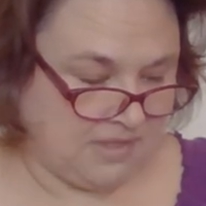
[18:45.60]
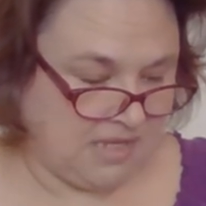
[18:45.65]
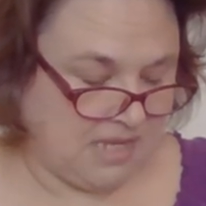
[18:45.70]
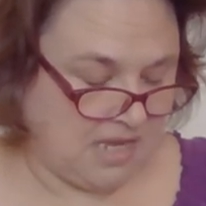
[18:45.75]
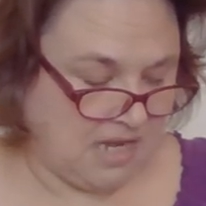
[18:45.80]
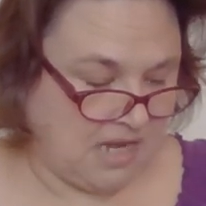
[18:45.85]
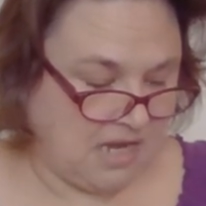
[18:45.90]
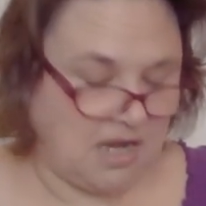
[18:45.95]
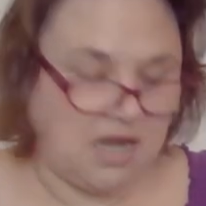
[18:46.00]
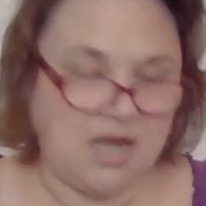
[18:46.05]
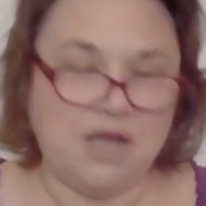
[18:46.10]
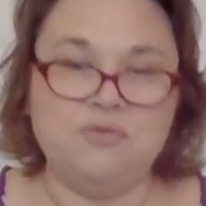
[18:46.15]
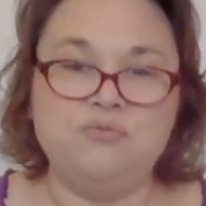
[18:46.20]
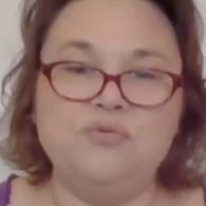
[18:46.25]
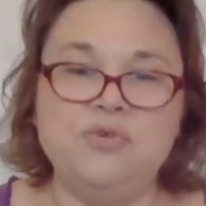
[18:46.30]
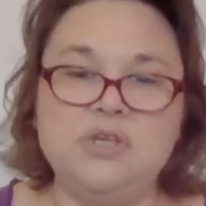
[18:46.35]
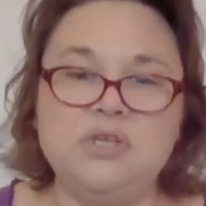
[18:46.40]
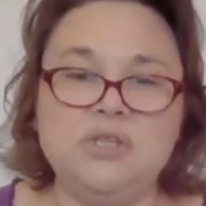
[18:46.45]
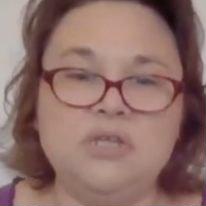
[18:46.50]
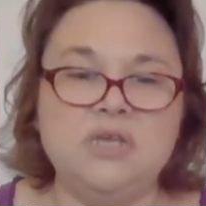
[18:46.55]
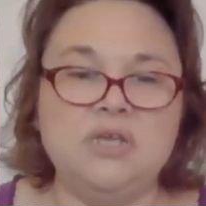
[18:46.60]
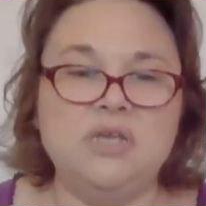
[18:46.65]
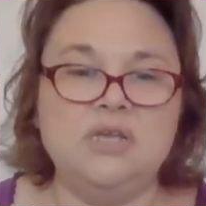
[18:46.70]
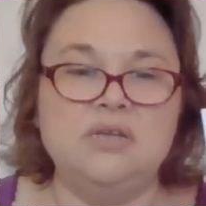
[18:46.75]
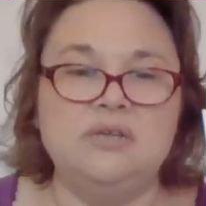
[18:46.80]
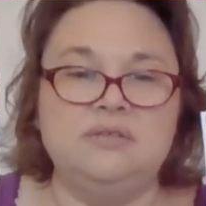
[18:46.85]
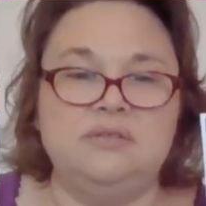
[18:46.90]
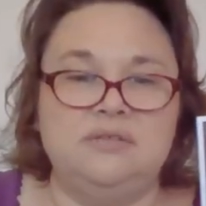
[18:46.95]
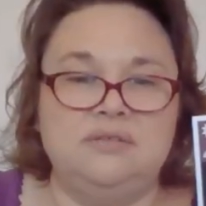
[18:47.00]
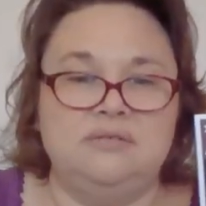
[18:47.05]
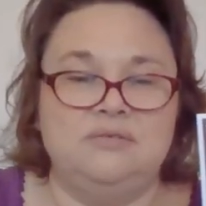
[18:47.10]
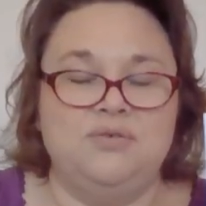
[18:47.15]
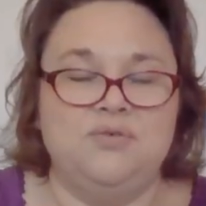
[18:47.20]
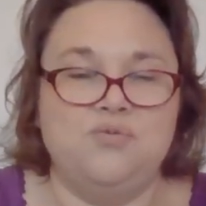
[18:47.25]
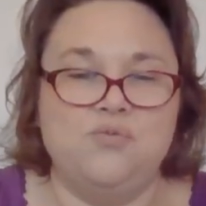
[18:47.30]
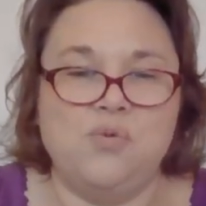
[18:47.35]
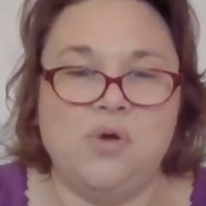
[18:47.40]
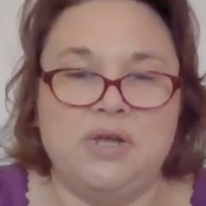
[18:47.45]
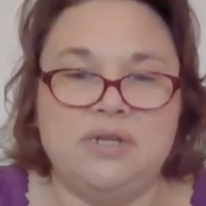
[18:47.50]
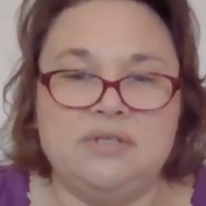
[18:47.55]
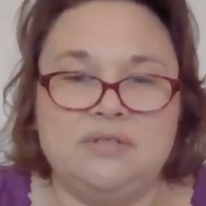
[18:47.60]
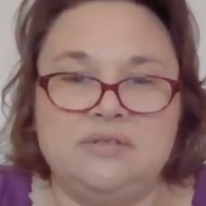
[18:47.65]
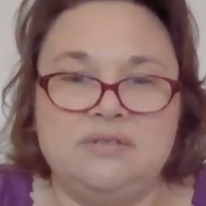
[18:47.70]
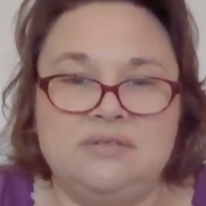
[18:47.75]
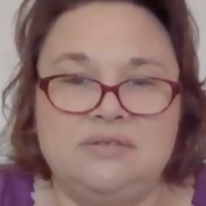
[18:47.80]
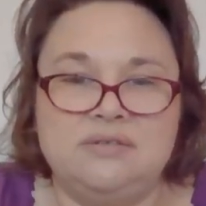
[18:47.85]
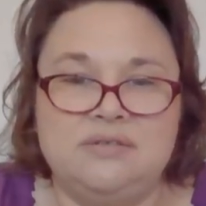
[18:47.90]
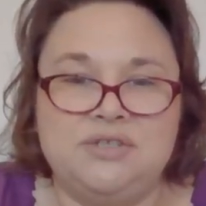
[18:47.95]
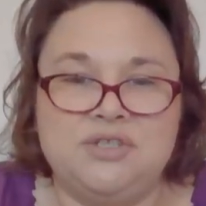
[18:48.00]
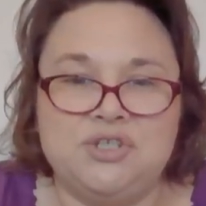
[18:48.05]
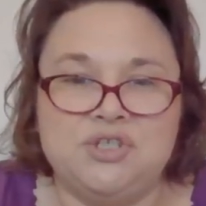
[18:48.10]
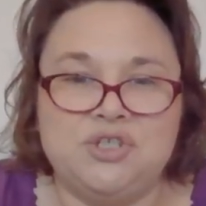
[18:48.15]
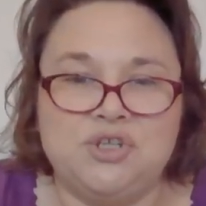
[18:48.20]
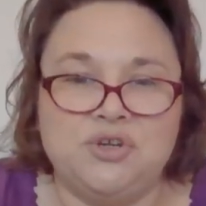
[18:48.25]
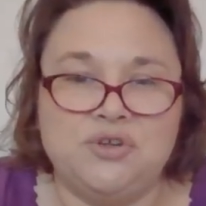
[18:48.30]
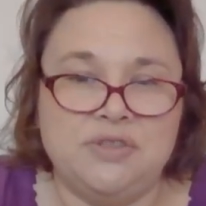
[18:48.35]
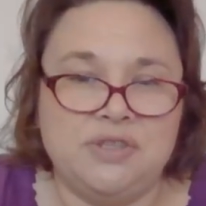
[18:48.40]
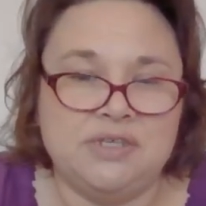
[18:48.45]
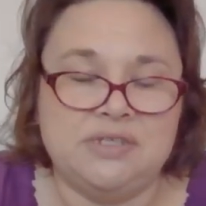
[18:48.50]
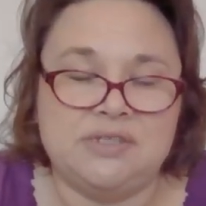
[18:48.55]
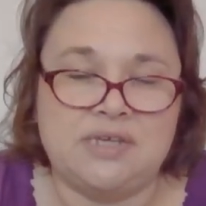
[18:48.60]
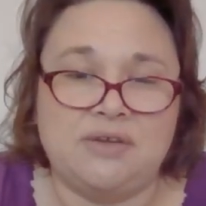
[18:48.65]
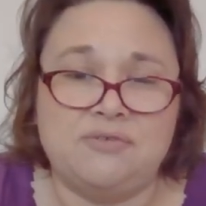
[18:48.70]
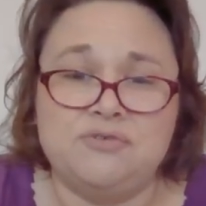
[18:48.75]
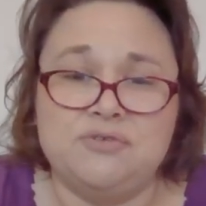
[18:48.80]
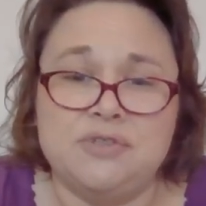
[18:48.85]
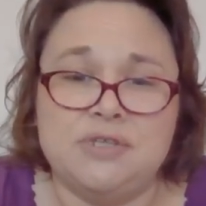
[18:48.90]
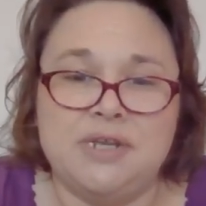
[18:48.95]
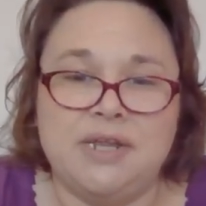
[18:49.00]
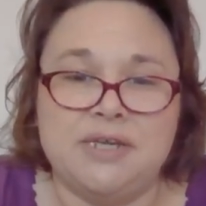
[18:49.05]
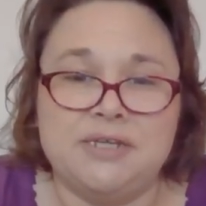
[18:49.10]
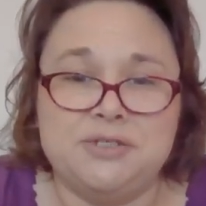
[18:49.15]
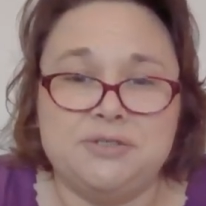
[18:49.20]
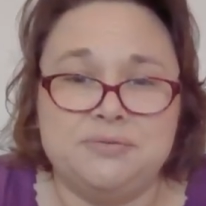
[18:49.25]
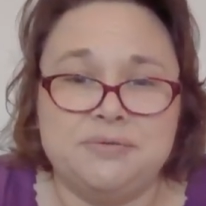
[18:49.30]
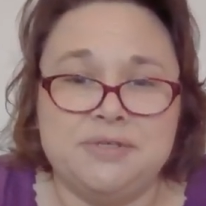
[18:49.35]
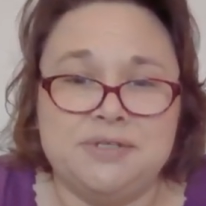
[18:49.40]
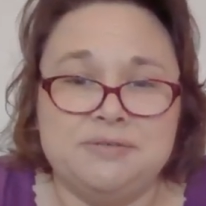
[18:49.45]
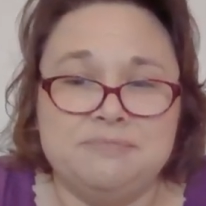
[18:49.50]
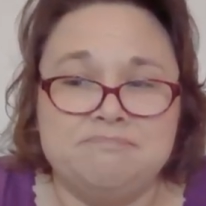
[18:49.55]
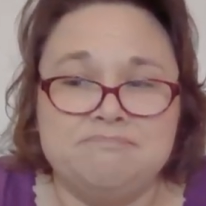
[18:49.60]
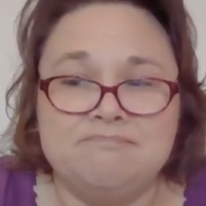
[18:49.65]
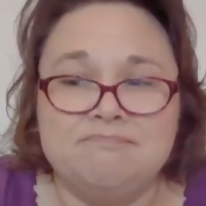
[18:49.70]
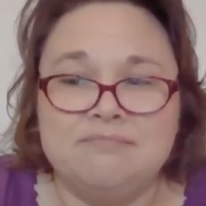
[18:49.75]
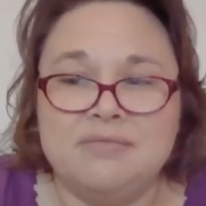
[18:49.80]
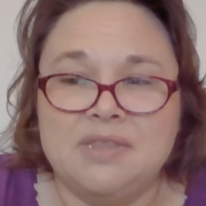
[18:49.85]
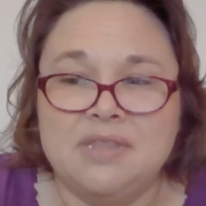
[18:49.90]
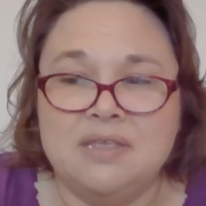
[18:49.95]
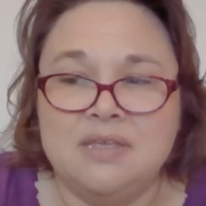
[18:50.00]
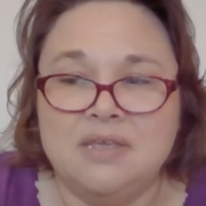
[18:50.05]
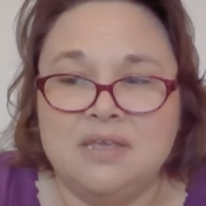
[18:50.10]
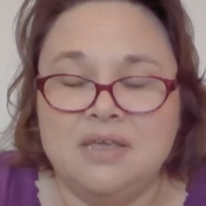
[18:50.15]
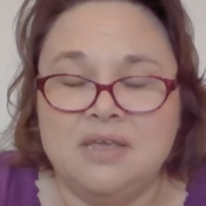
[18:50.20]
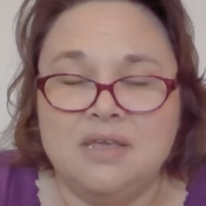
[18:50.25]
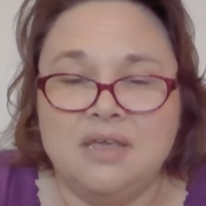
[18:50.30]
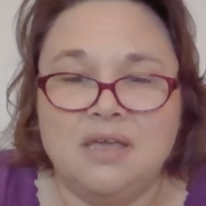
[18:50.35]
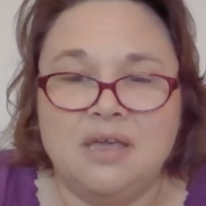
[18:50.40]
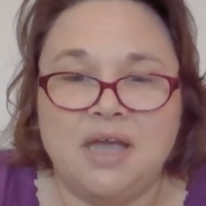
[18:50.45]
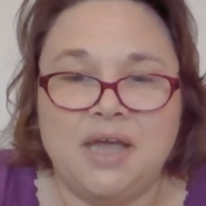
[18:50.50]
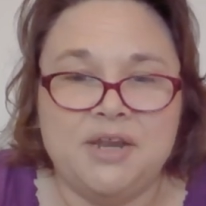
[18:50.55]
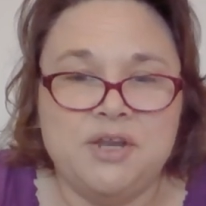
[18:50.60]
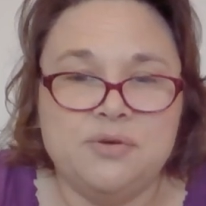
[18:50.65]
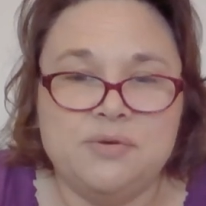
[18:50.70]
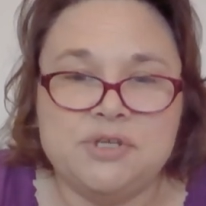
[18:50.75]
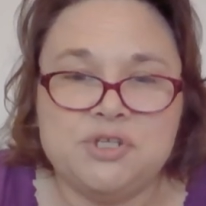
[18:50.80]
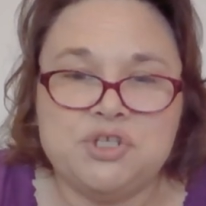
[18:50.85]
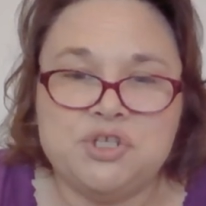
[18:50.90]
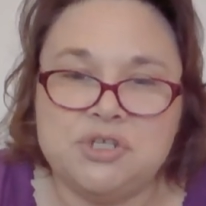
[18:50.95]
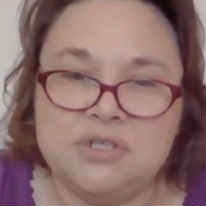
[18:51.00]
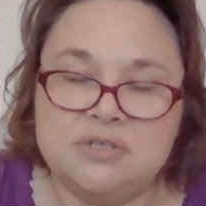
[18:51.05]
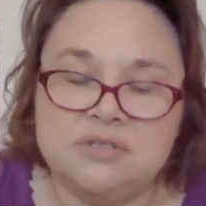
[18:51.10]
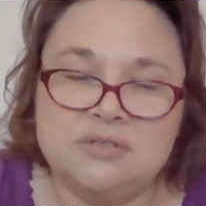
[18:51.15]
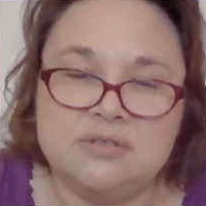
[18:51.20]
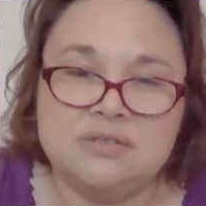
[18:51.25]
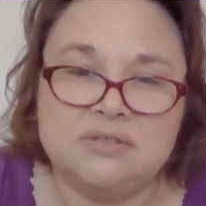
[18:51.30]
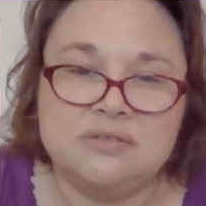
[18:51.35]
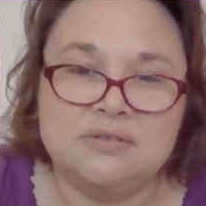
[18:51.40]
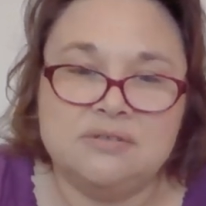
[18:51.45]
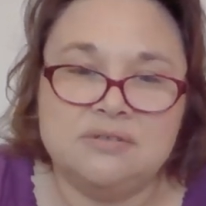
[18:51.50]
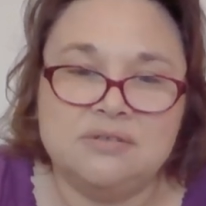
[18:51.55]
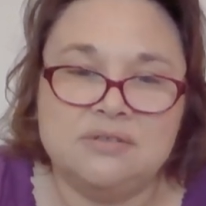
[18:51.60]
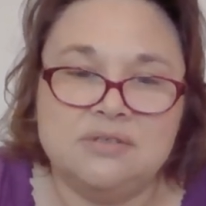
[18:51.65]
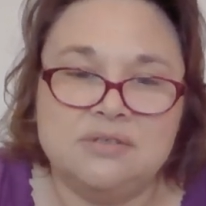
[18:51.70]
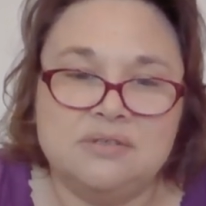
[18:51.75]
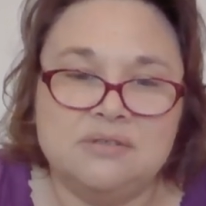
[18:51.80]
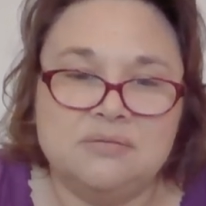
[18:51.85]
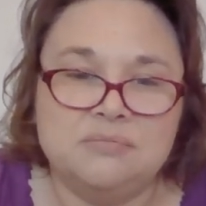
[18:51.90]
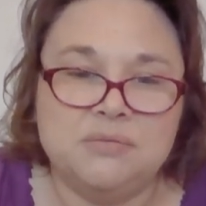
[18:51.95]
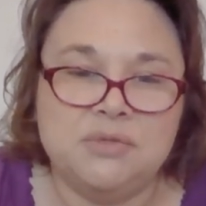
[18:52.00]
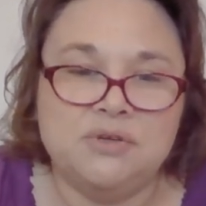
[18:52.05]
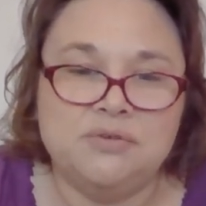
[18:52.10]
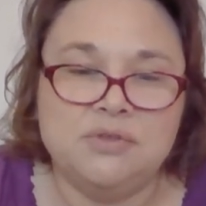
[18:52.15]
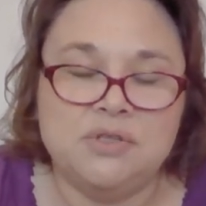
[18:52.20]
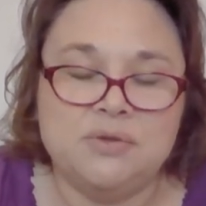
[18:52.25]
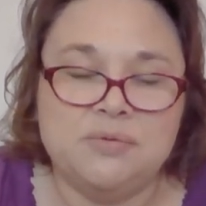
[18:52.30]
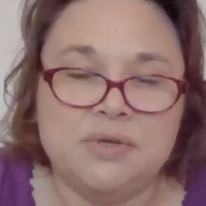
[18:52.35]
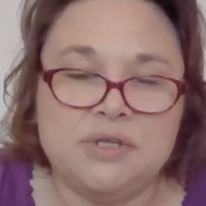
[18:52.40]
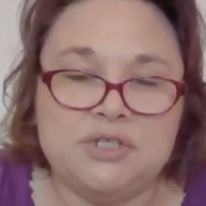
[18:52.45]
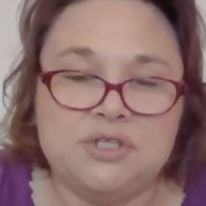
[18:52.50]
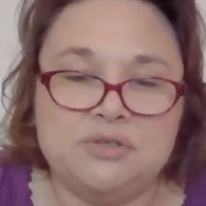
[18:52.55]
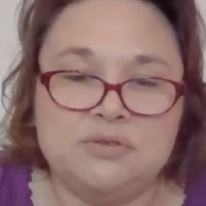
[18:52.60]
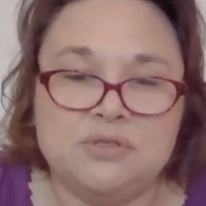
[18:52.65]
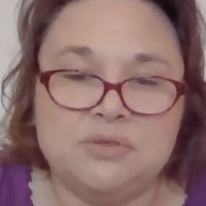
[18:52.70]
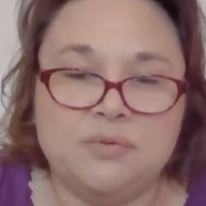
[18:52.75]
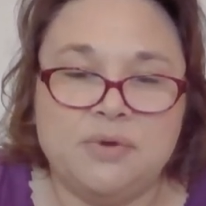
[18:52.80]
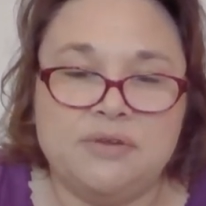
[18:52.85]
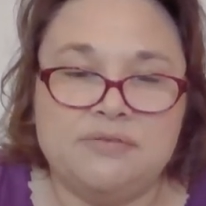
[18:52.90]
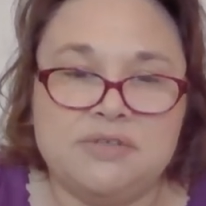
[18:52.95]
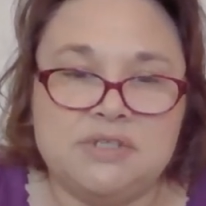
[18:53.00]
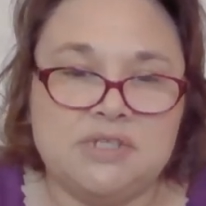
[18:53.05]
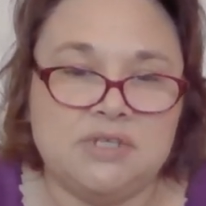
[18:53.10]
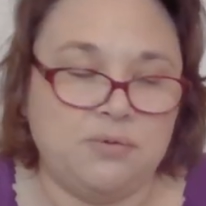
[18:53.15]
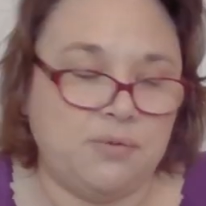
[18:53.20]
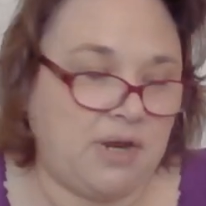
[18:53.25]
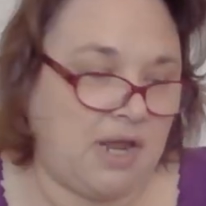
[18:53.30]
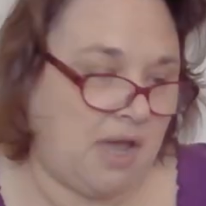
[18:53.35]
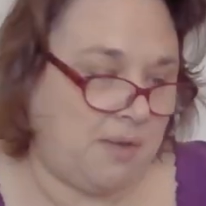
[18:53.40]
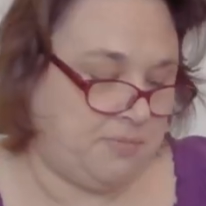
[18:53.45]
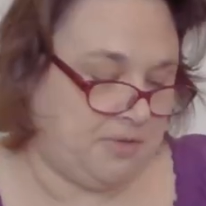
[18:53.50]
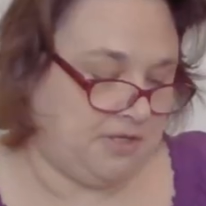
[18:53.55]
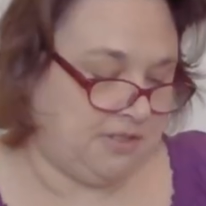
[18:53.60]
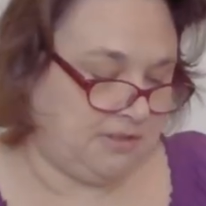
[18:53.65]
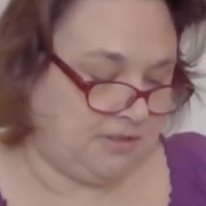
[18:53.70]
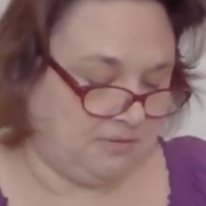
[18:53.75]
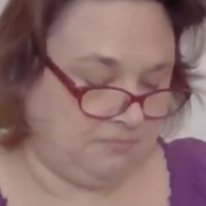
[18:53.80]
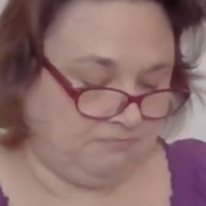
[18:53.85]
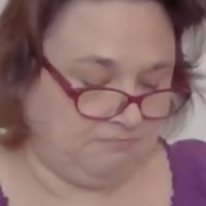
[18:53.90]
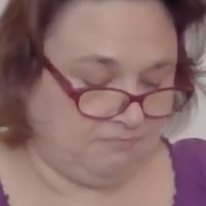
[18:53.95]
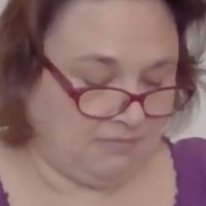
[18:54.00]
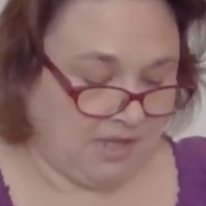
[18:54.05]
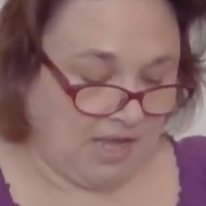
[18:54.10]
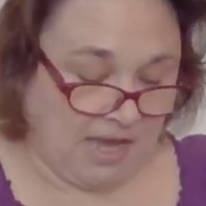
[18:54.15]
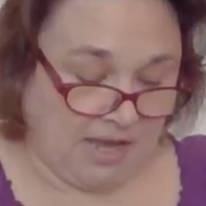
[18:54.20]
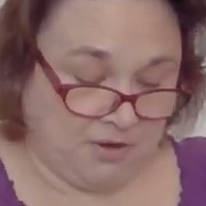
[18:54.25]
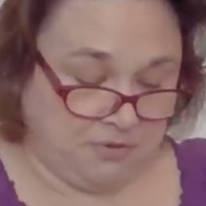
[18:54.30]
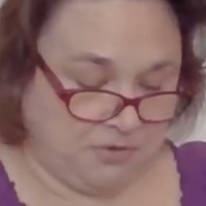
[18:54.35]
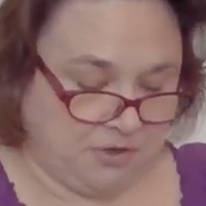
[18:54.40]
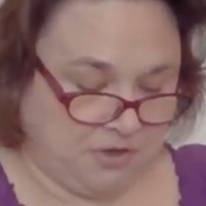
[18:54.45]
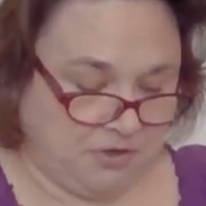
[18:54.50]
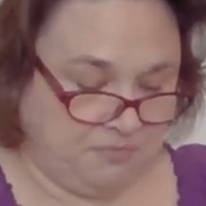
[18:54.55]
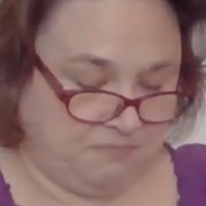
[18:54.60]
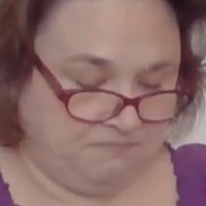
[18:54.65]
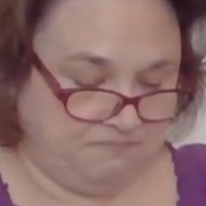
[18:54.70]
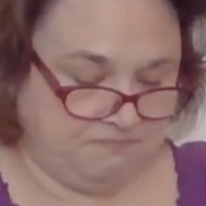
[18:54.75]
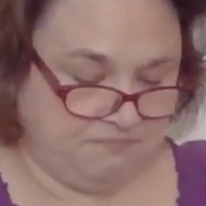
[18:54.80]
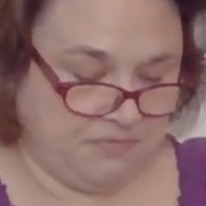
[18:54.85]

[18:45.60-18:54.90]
yeah, I really want to start this after the next one. I know I shouldn't, but I really want to, so we're going to have to see what happens. I don't know.